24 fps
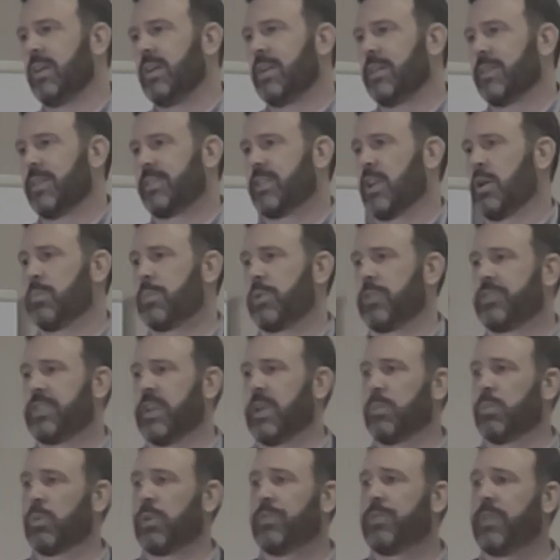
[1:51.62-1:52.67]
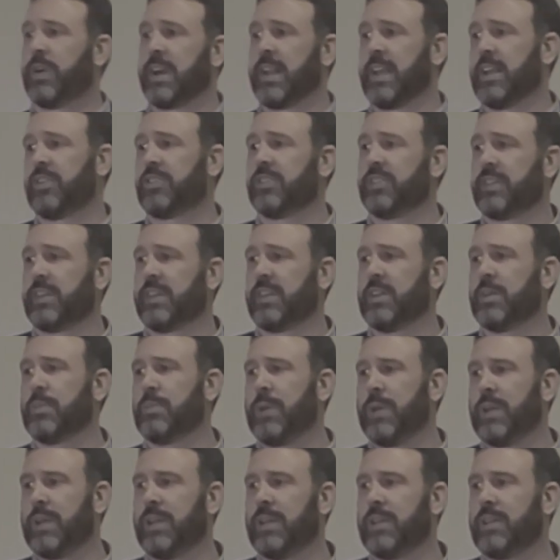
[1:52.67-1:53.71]
The 10% were financially
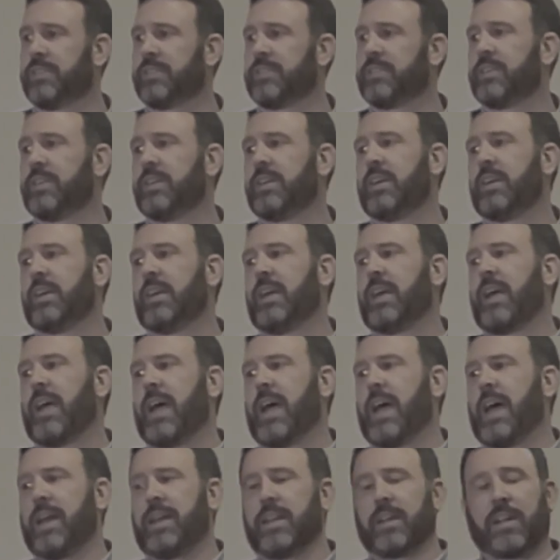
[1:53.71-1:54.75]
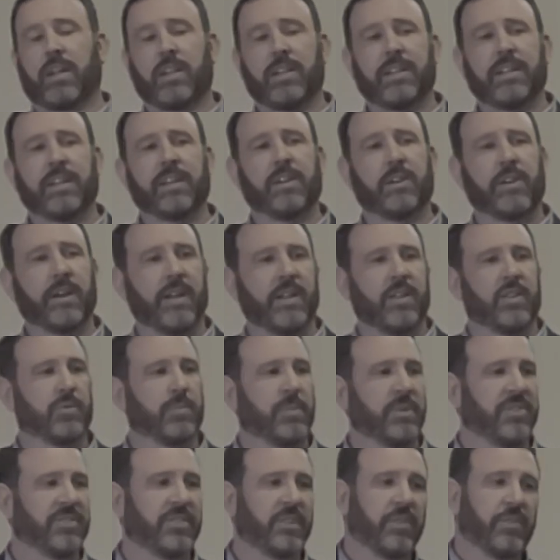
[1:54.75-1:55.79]
independent, had clear and
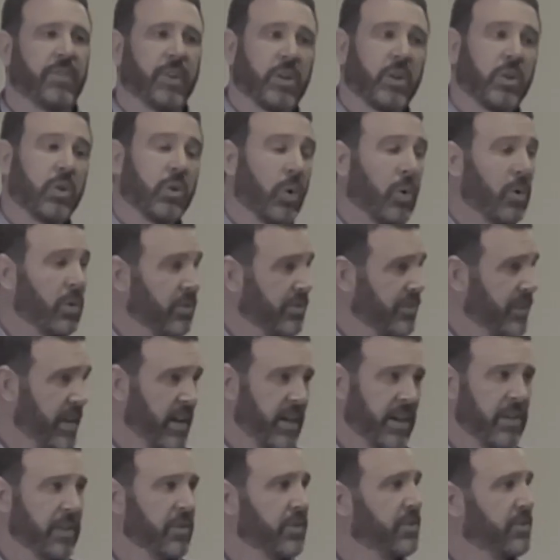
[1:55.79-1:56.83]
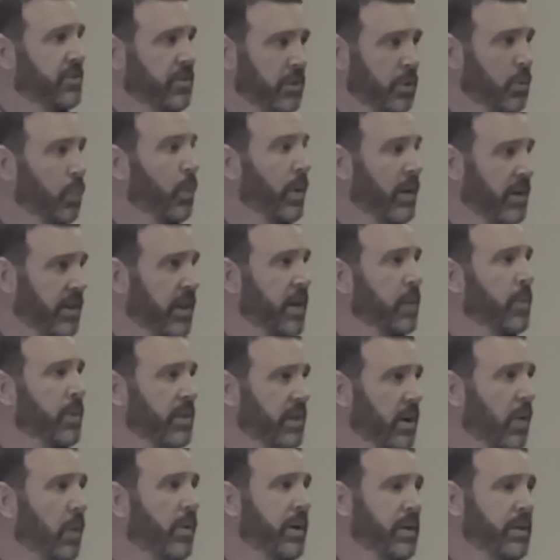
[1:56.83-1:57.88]
specific goals. They understood where they were
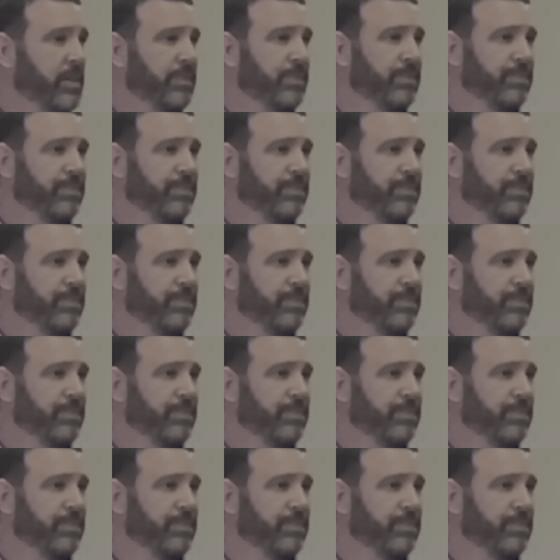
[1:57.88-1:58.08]
going.